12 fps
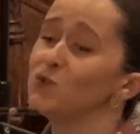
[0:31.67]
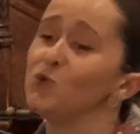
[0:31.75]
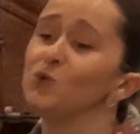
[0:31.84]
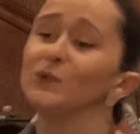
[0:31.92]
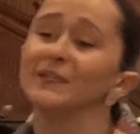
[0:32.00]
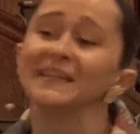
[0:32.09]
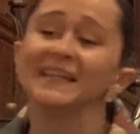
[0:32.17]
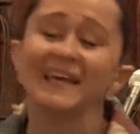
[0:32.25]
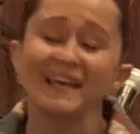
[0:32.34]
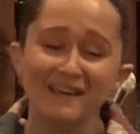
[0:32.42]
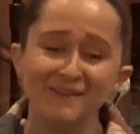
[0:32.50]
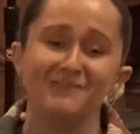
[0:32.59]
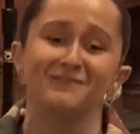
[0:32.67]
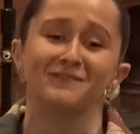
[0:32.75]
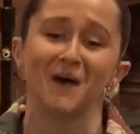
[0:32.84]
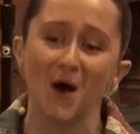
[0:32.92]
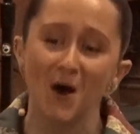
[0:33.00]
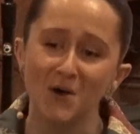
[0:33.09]
to
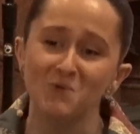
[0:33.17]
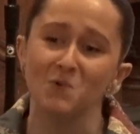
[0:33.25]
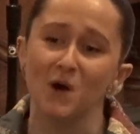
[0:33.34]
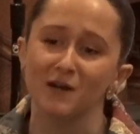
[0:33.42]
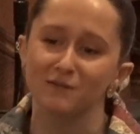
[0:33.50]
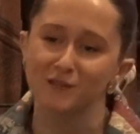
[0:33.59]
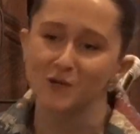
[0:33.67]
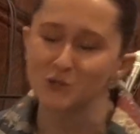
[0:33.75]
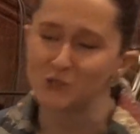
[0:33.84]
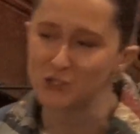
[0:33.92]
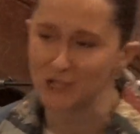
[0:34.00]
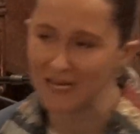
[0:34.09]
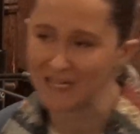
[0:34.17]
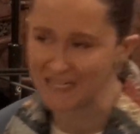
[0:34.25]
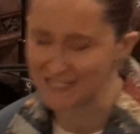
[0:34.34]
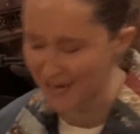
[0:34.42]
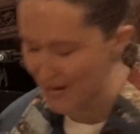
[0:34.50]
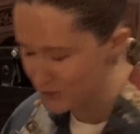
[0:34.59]
live on one of those shady
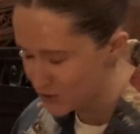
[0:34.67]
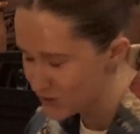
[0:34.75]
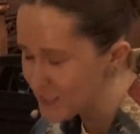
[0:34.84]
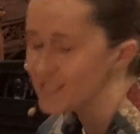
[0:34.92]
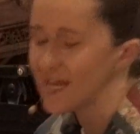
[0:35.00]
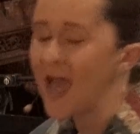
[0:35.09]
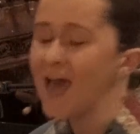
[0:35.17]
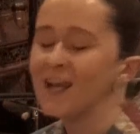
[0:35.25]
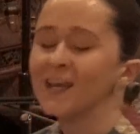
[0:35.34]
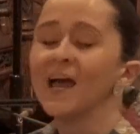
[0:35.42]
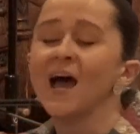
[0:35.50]
side streets, and